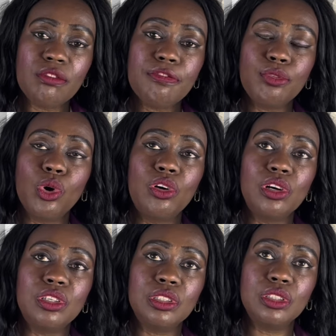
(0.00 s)

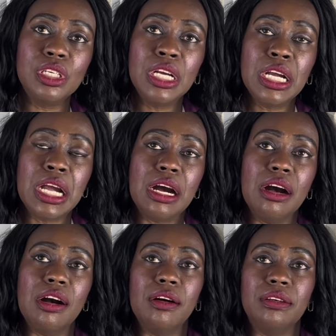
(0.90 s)
floral,
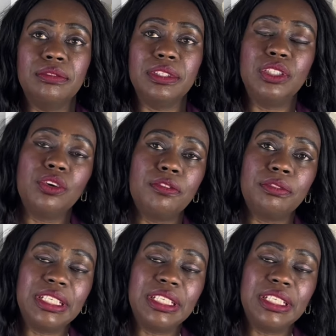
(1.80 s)
you know,